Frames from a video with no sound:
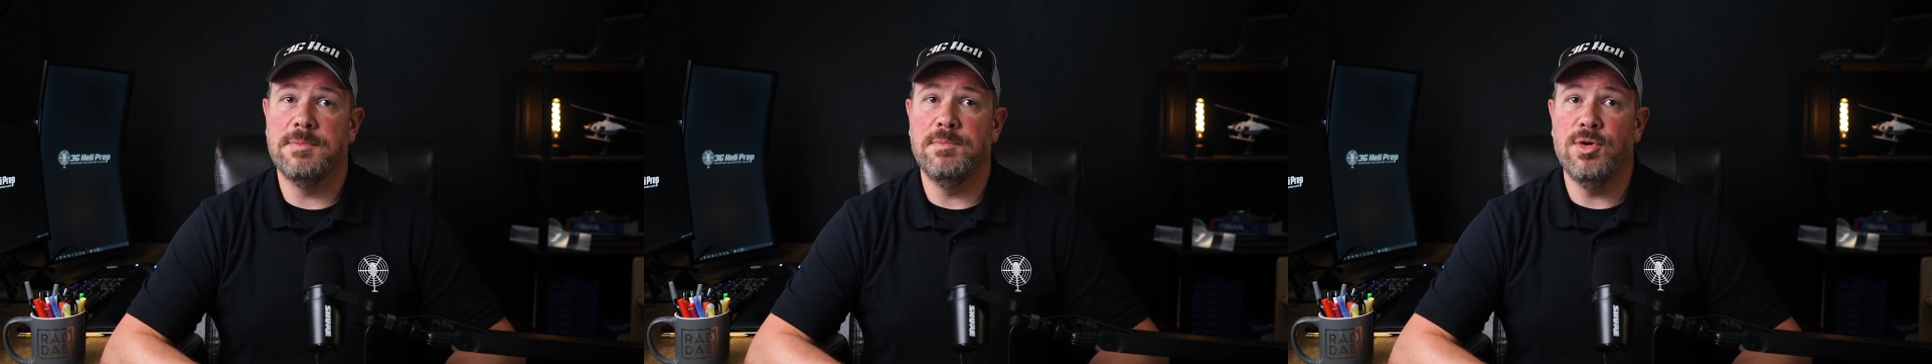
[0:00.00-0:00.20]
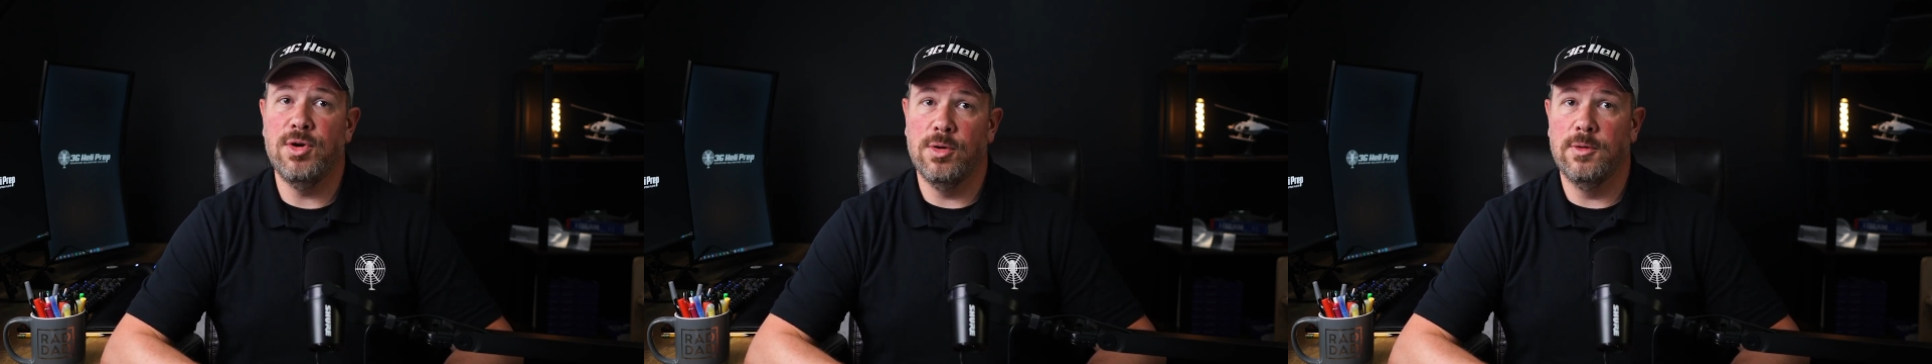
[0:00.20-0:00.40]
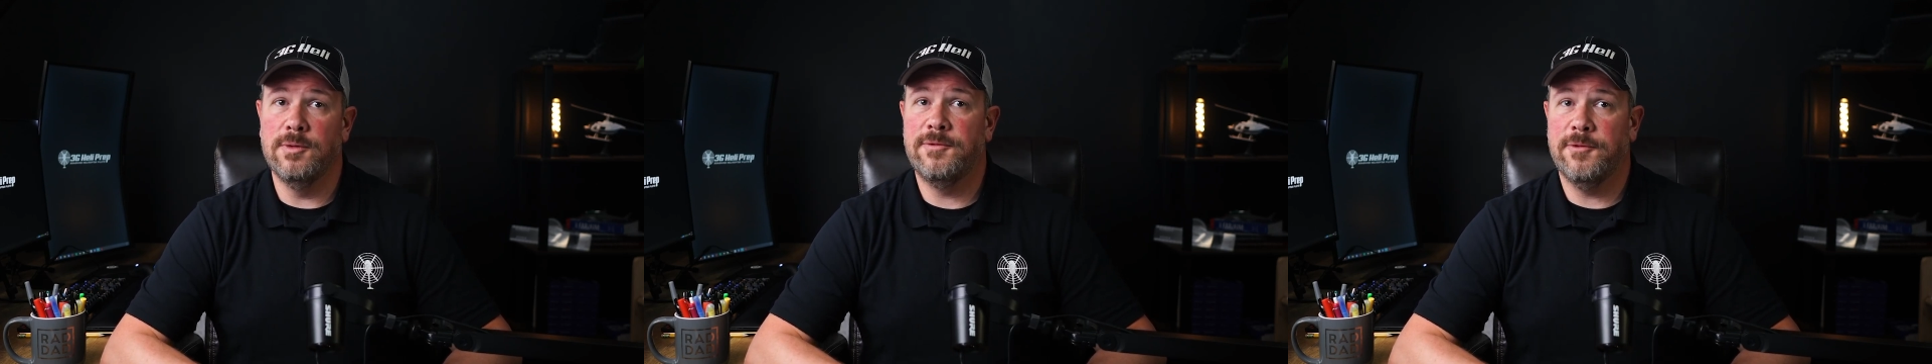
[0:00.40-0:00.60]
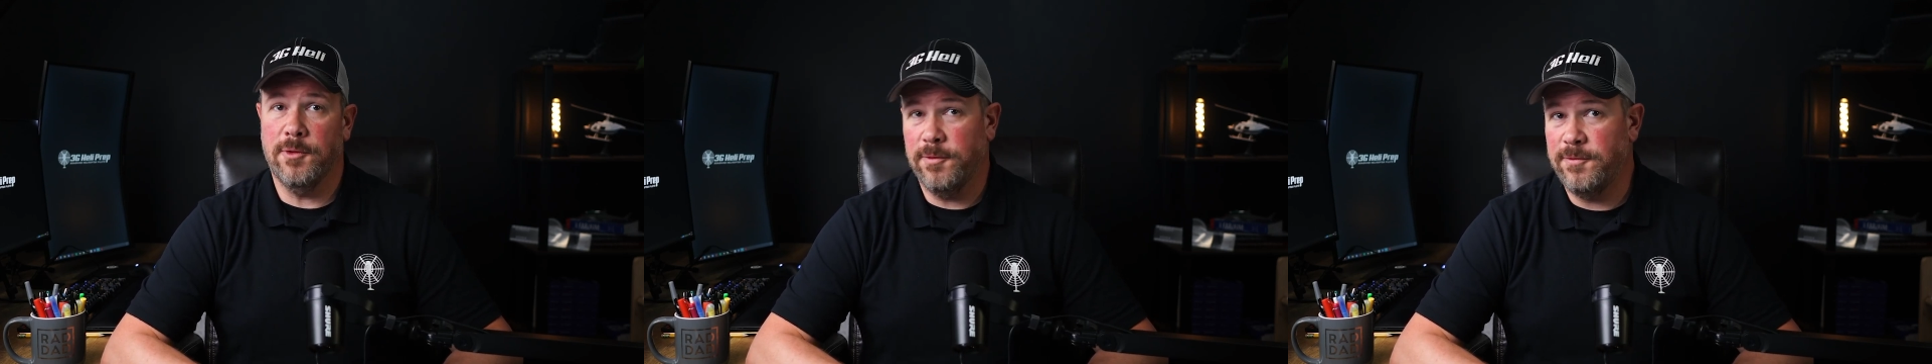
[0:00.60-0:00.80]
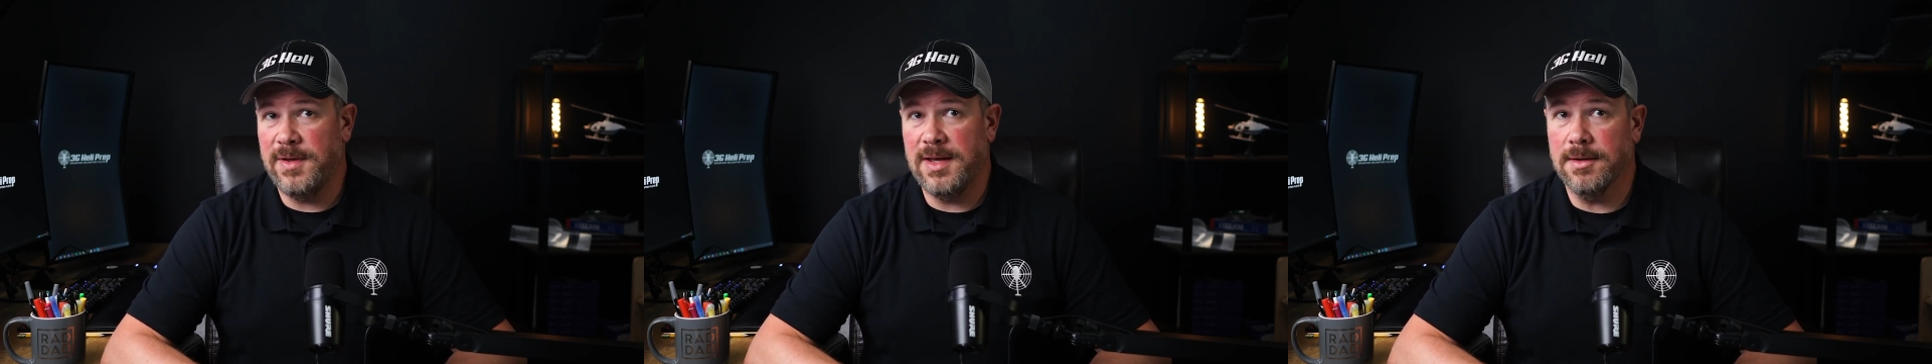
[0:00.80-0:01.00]
move for
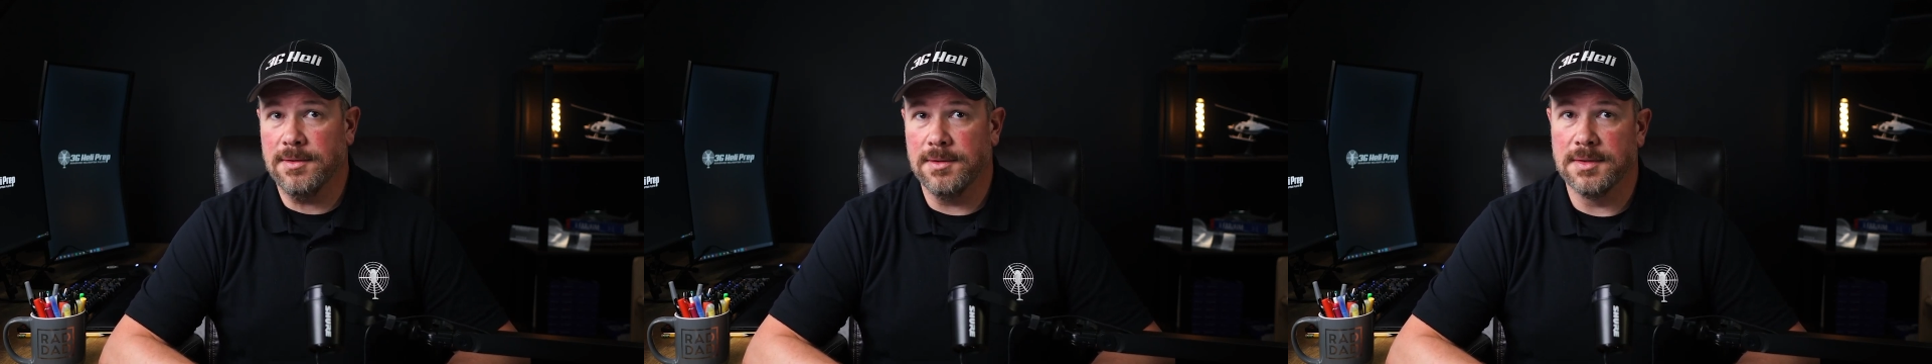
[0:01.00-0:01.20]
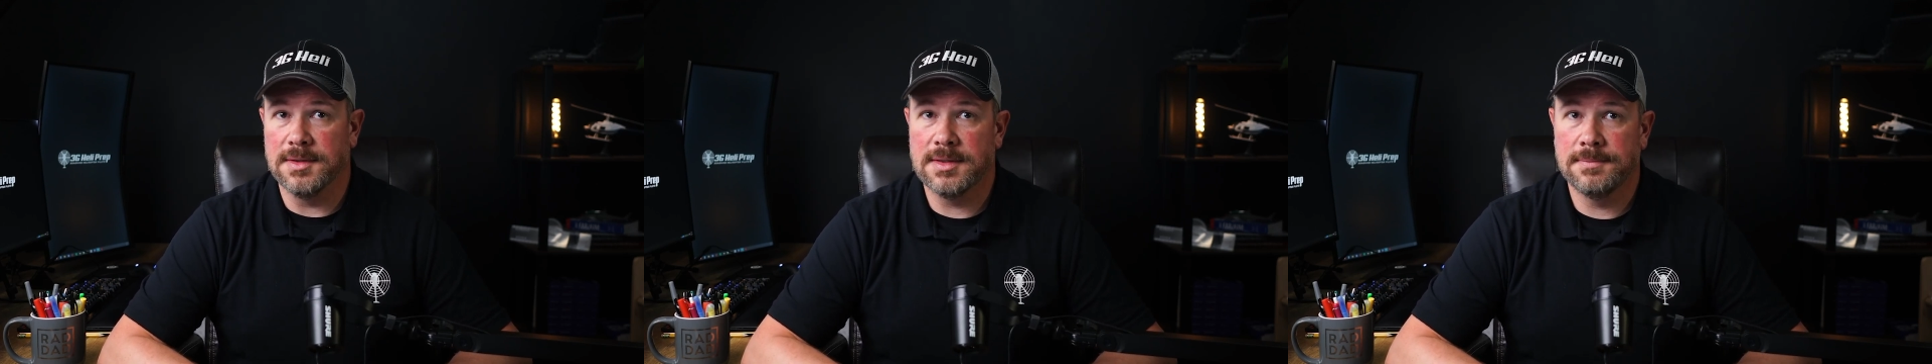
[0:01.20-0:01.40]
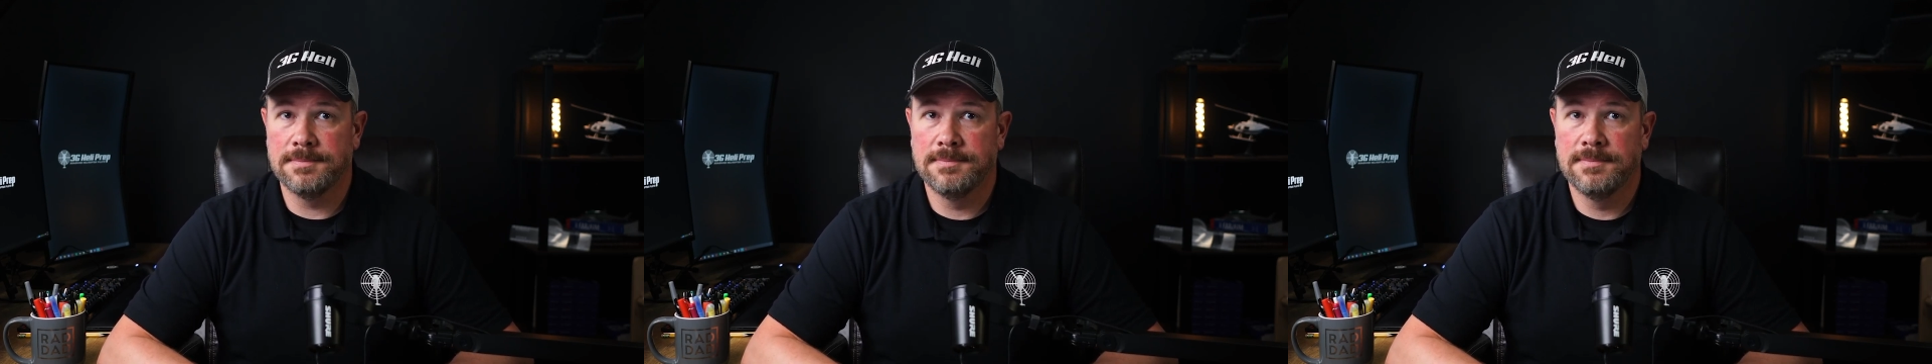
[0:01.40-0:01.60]
vehicles.